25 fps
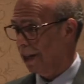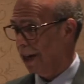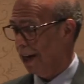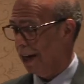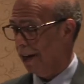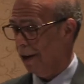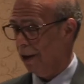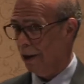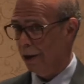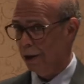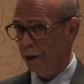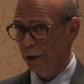guy,
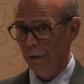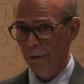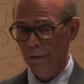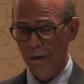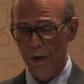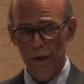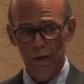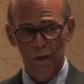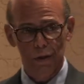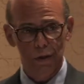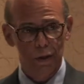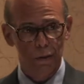Arthur
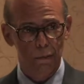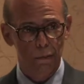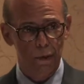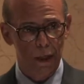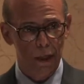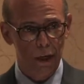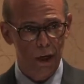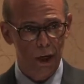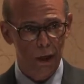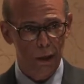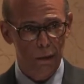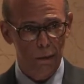Richardson. We
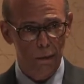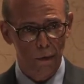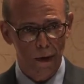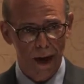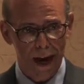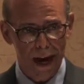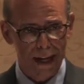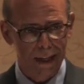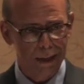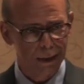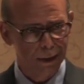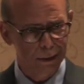called him
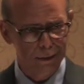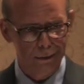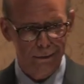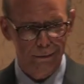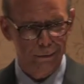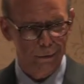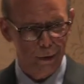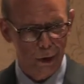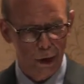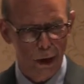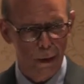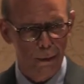Rat,
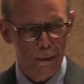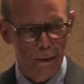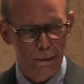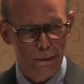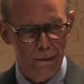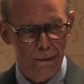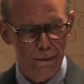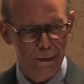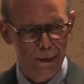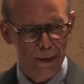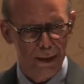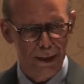horrible
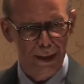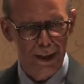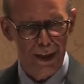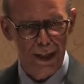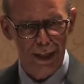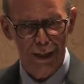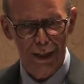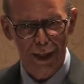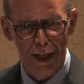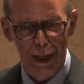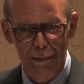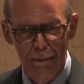
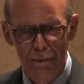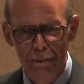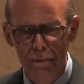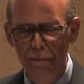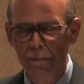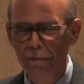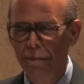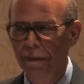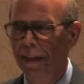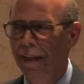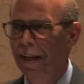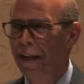nickname.
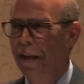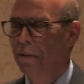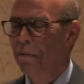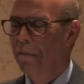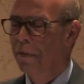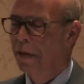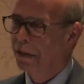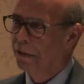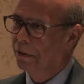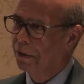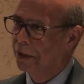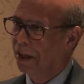
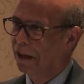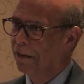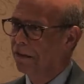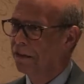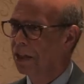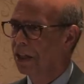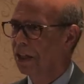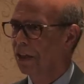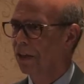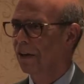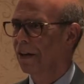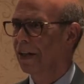but he lived
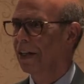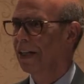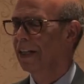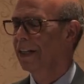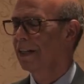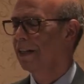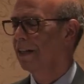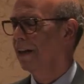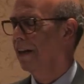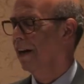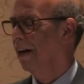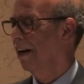here
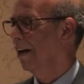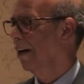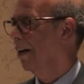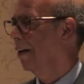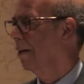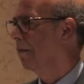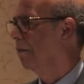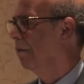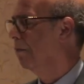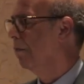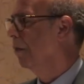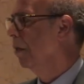in,
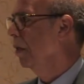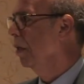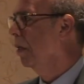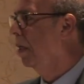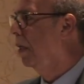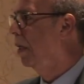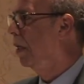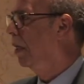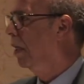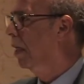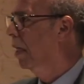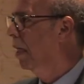uh,
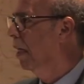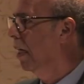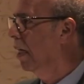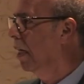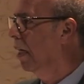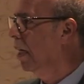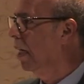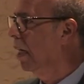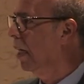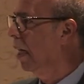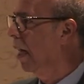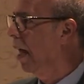
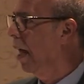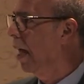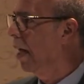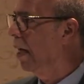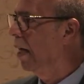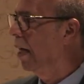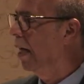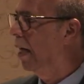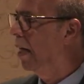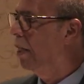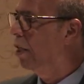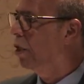in
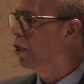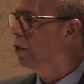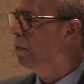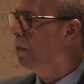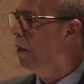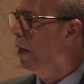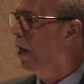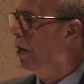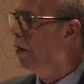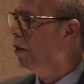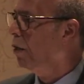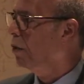Atlanta, and his
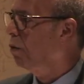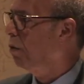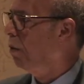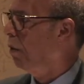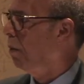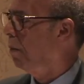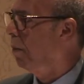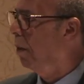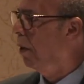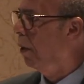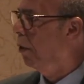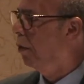parents
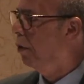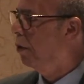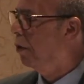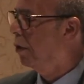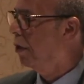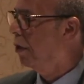were both